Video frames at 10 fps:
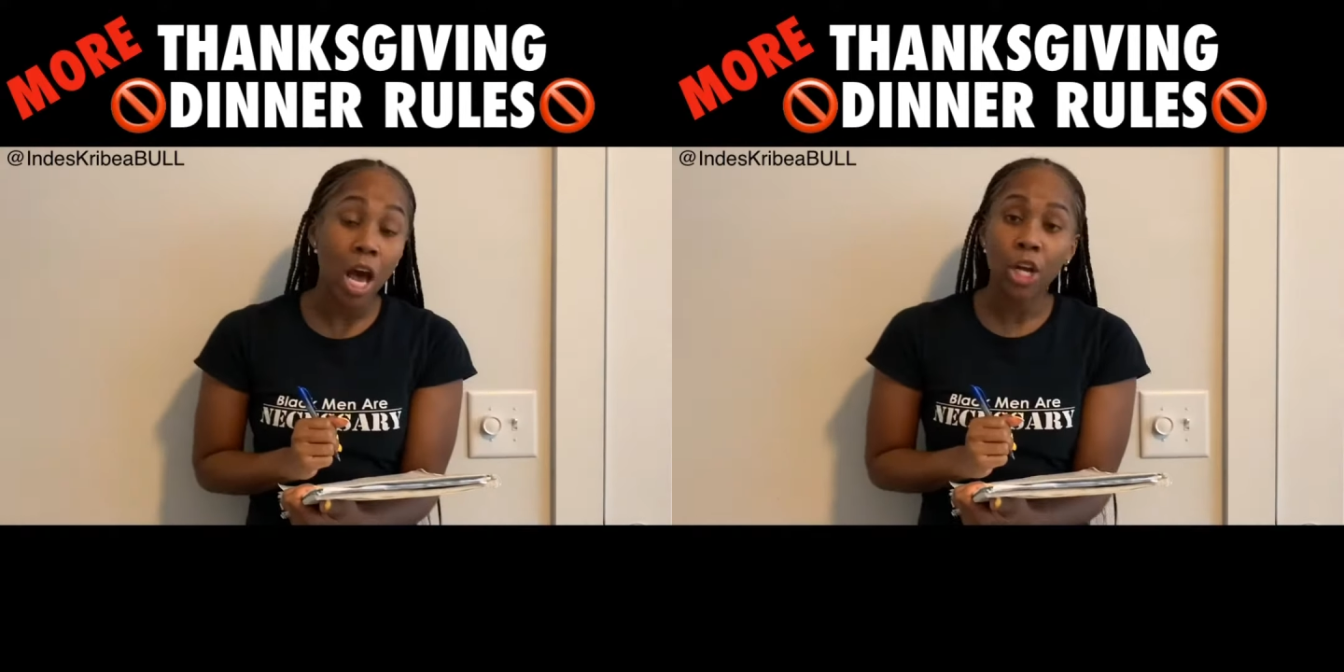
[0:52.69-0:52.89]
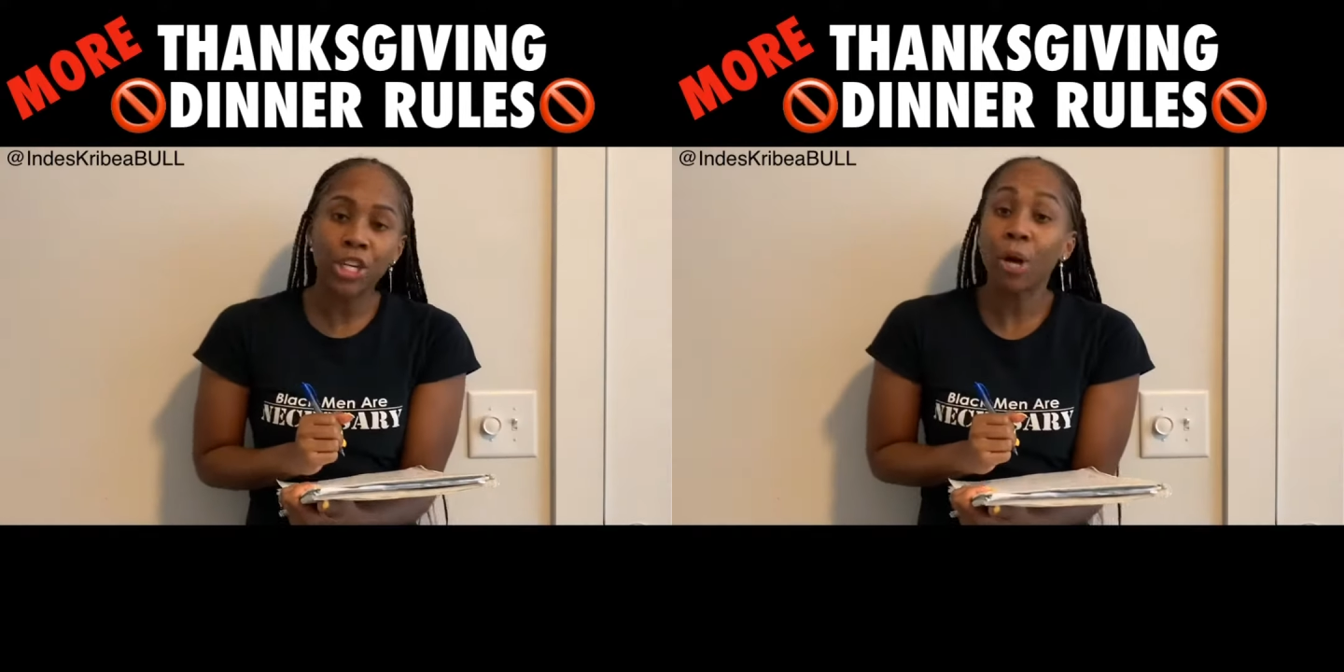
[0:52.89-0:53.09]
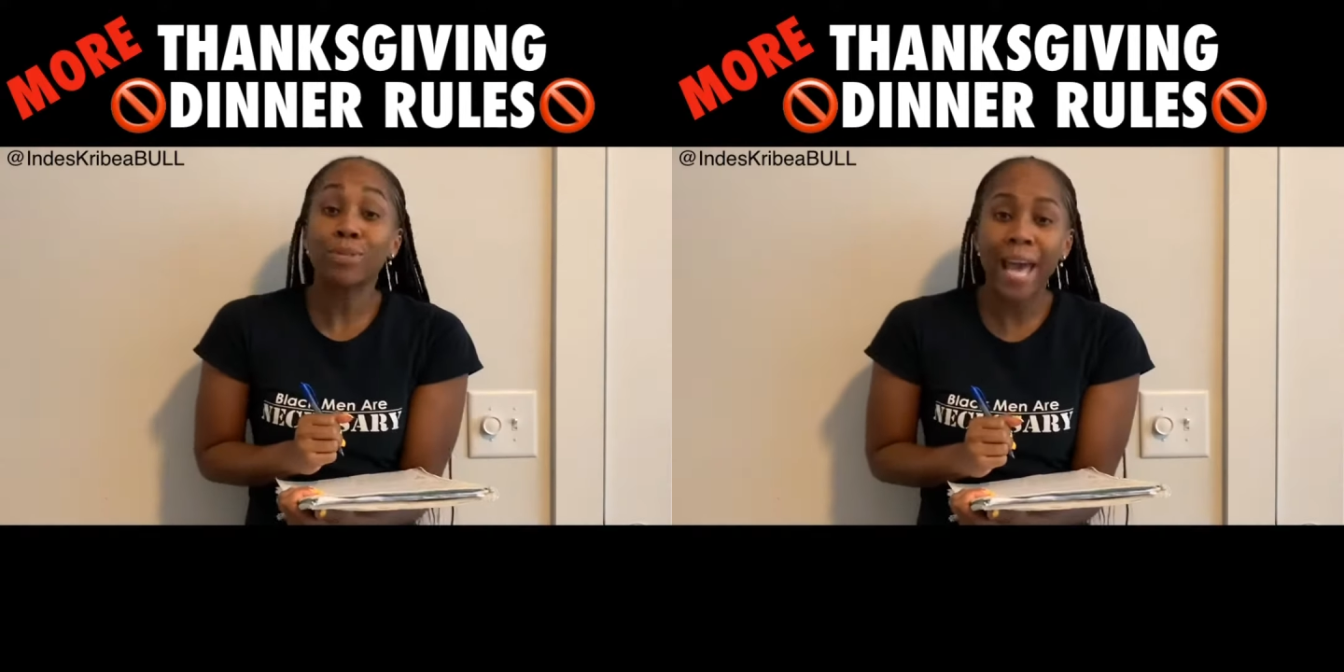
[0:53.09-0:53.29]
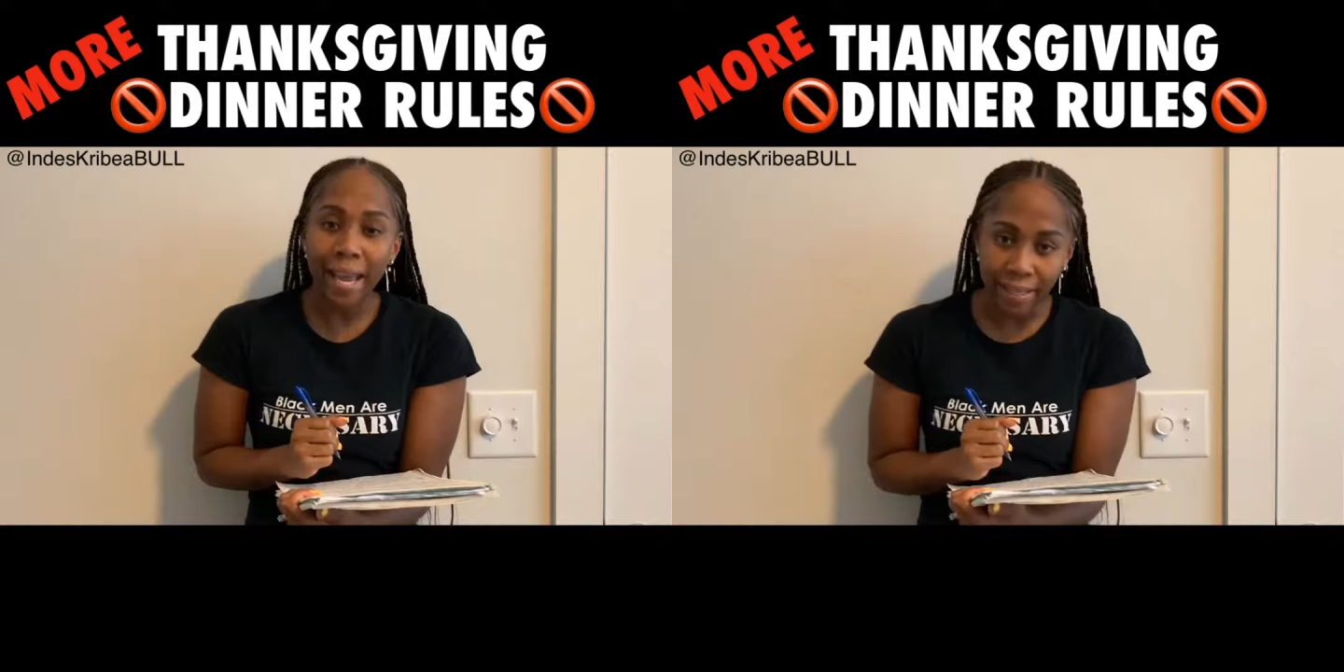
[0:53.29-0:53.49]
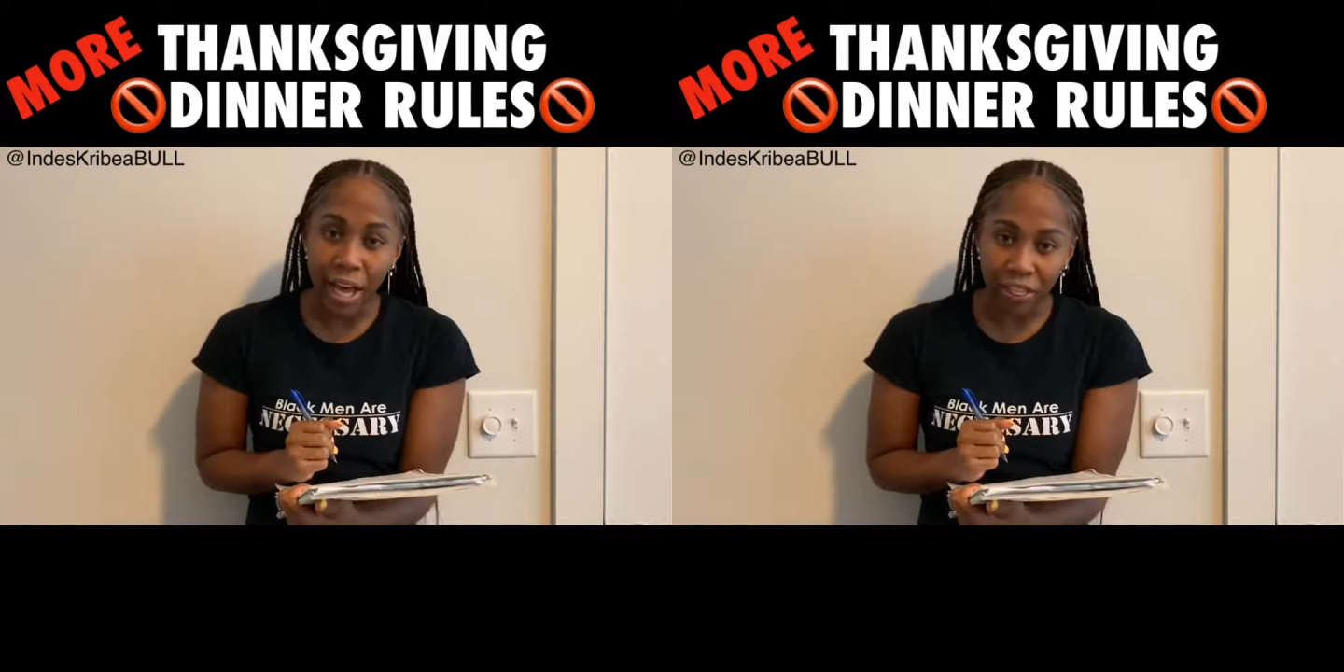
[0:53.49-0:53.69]
don't take
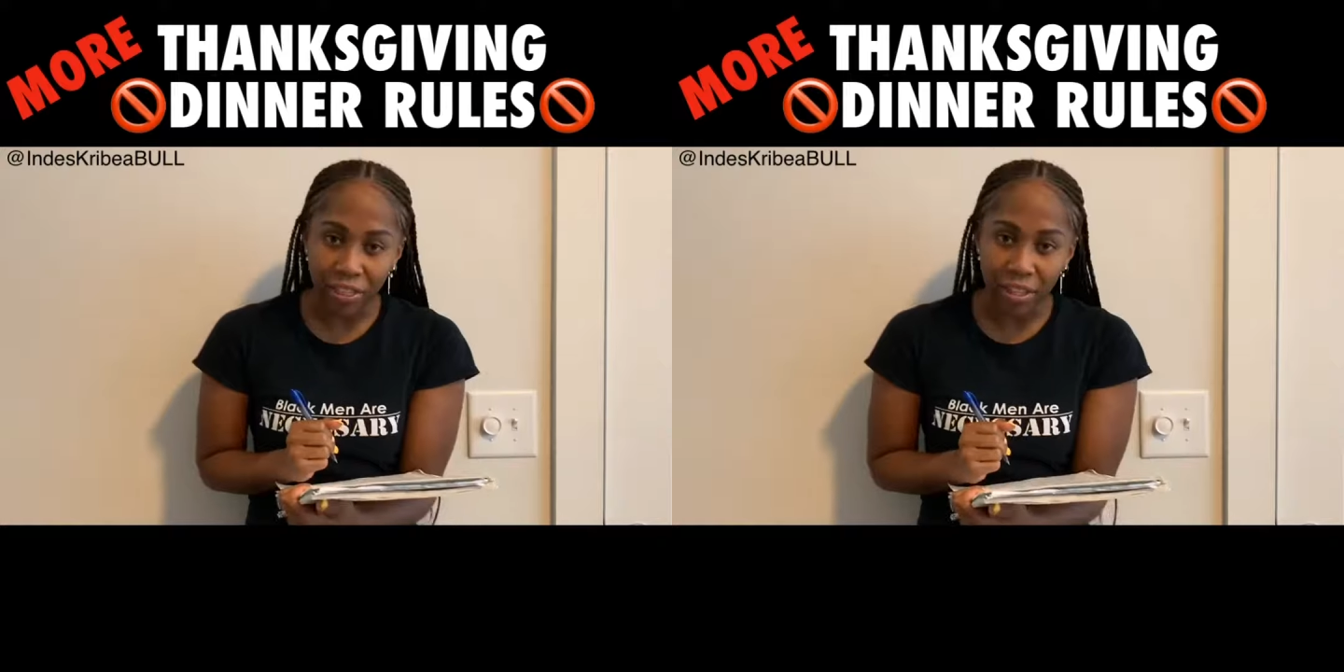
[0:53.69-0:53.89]
nothing.